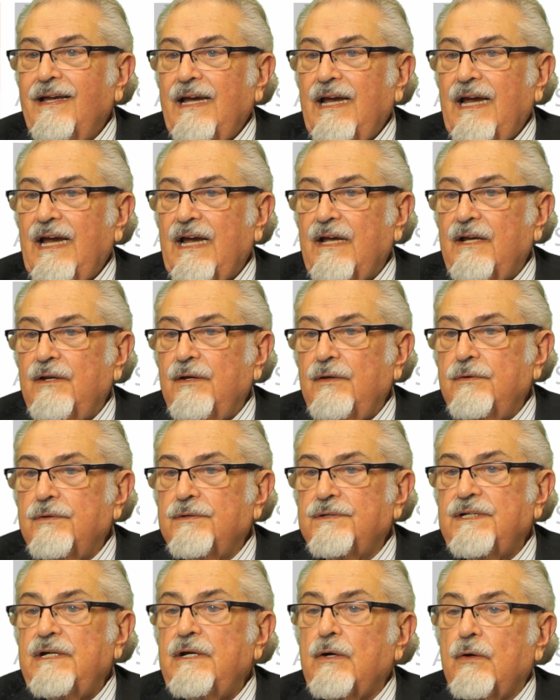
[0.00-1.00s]
And you
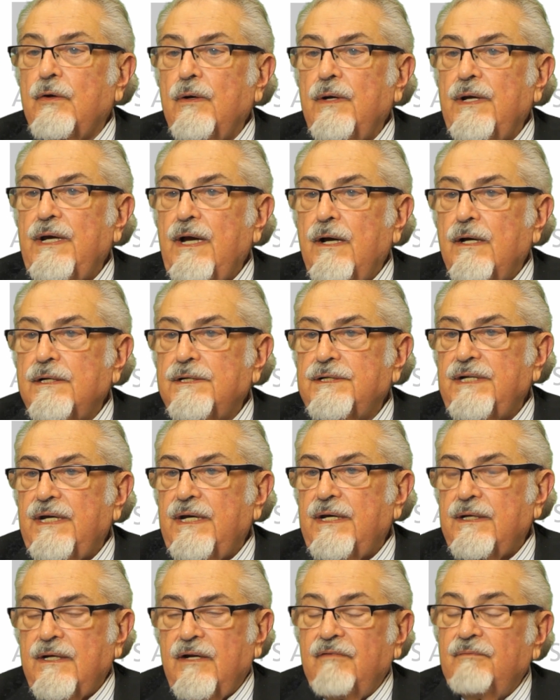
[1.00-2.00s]
see early
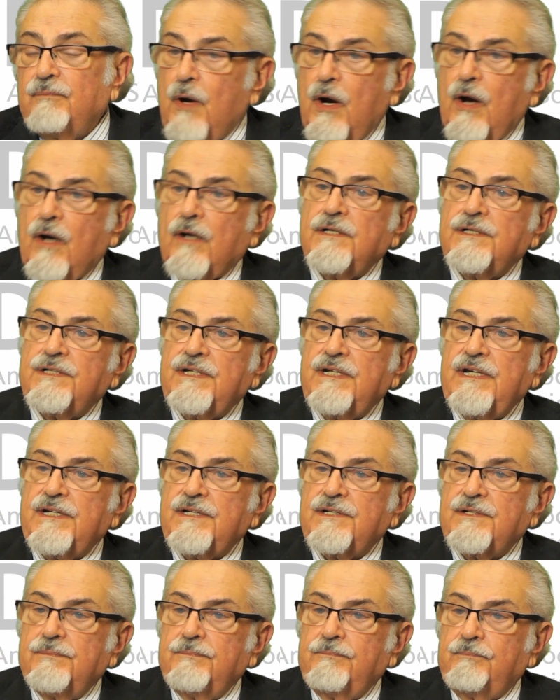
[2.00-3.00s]
onset of
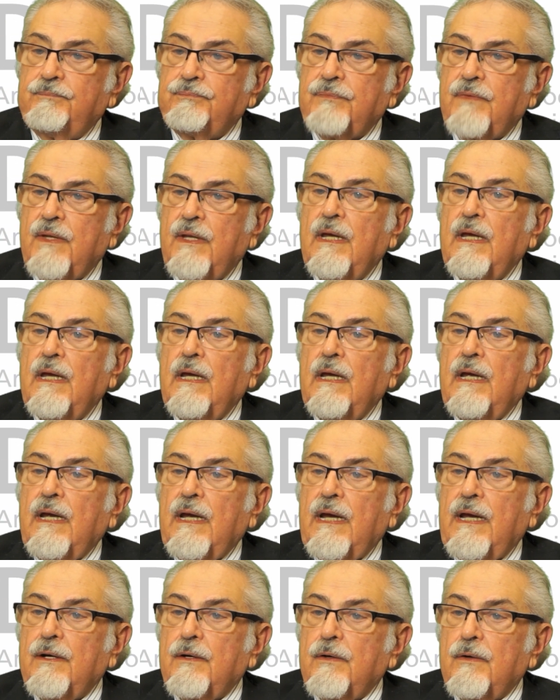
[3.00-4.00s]
Parkinsonism
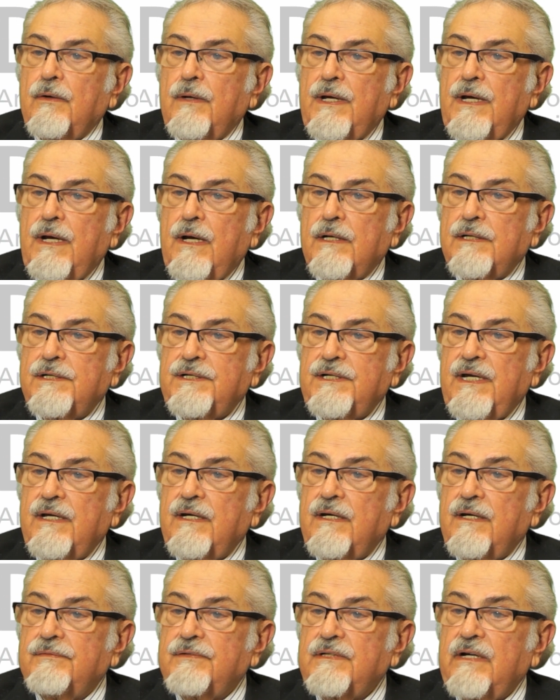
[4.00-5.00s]
and early
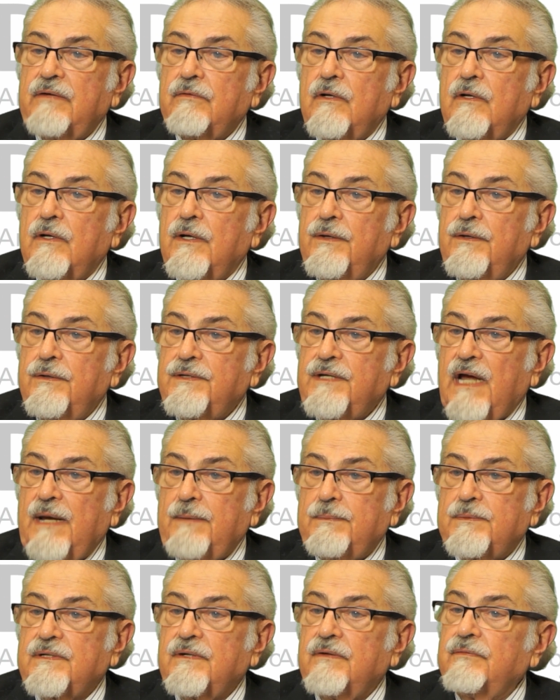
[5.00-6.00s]
onset of several other
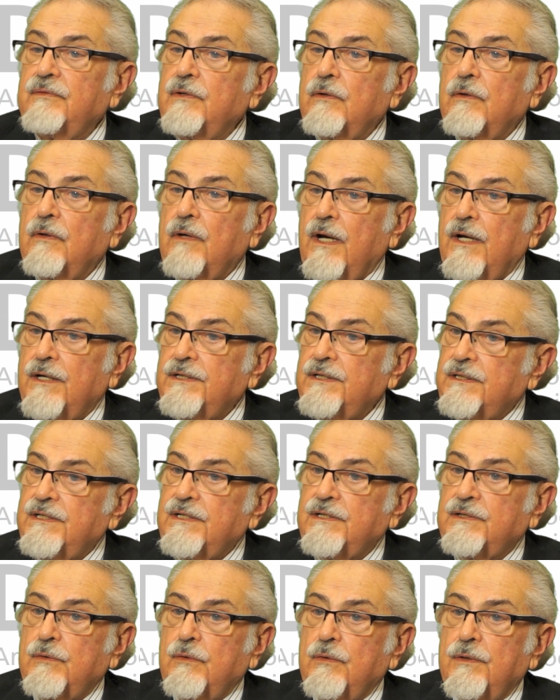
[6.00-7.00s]
types of neurologic
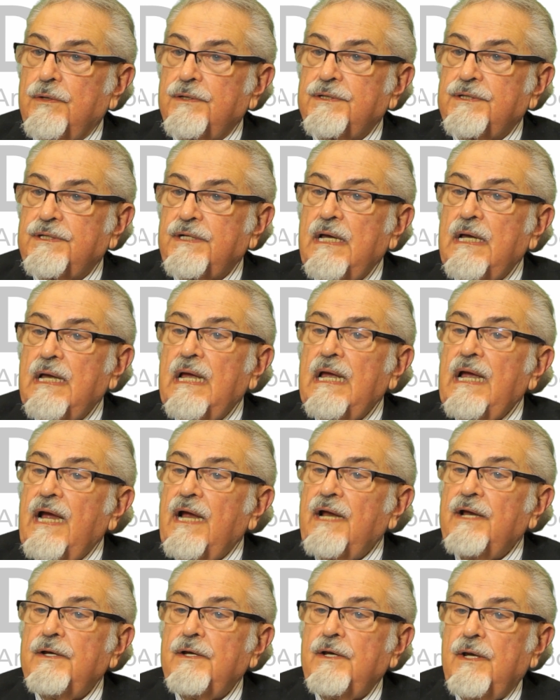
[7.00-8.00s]
disorders.
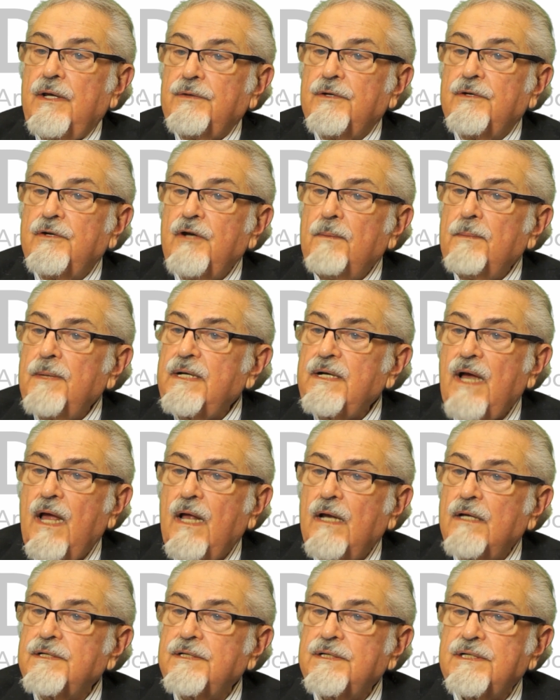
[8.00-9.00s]
And the
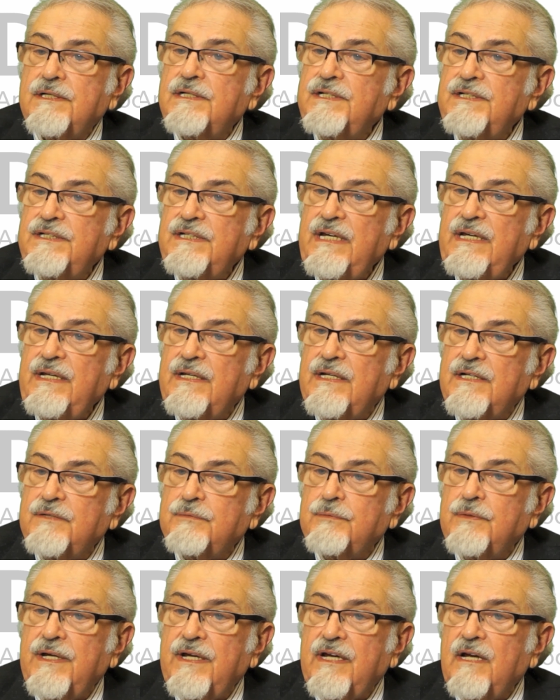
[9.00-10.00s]
dermatologists can see
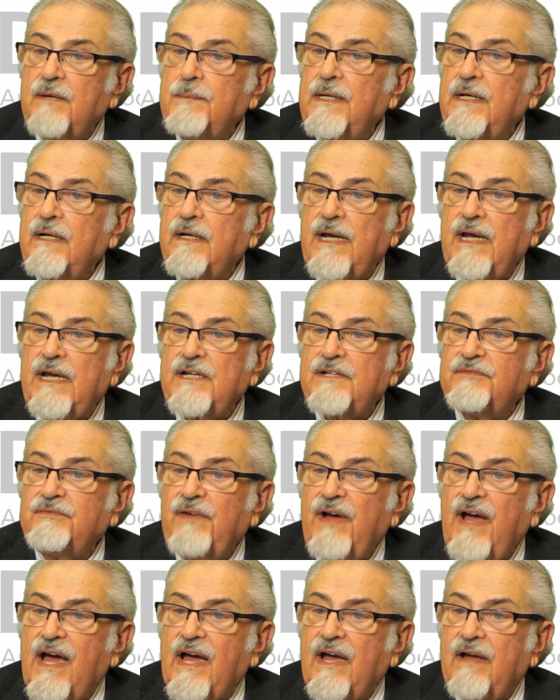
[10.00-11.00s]
this when they come in at age
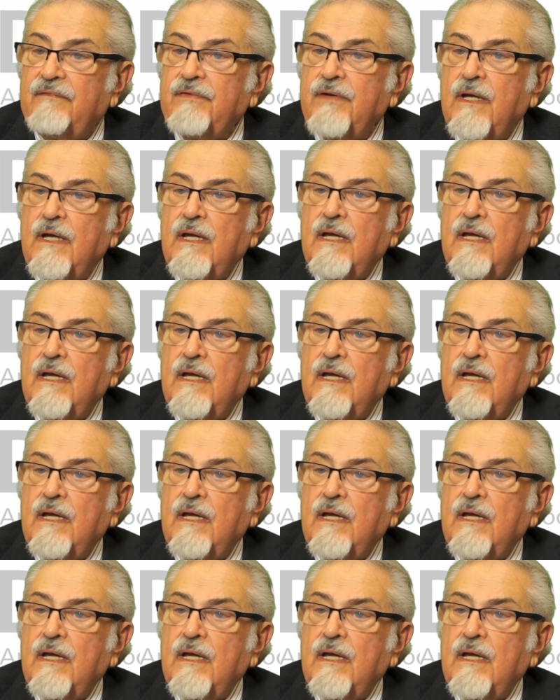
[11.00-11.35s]
5.